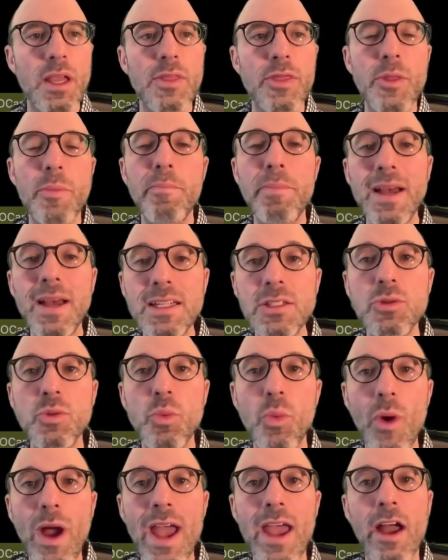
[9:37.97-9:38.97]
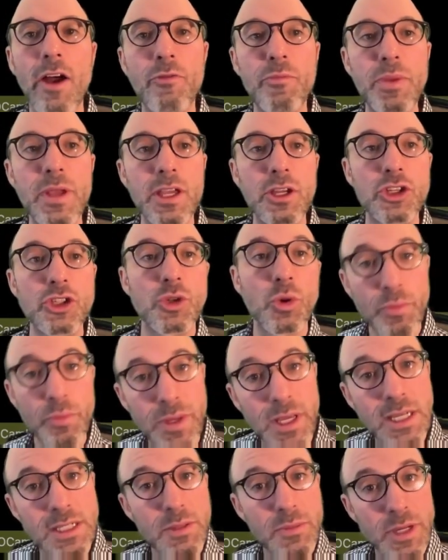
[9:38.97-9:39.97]
The best way of being sure,
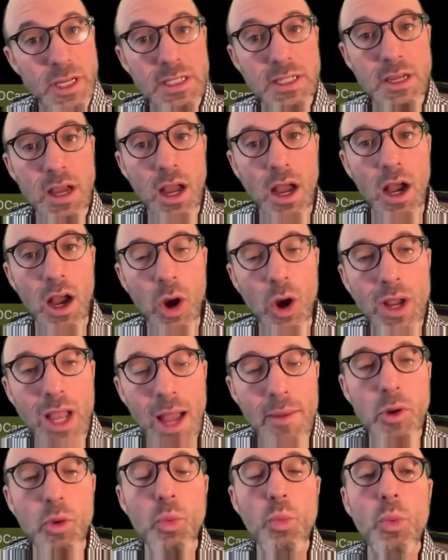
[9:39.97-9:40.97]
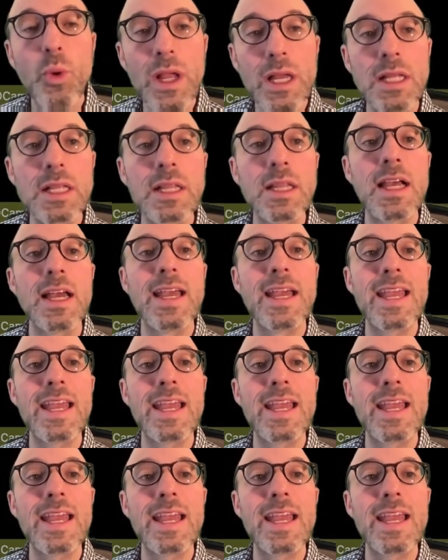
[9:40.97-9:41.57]
because OCaml will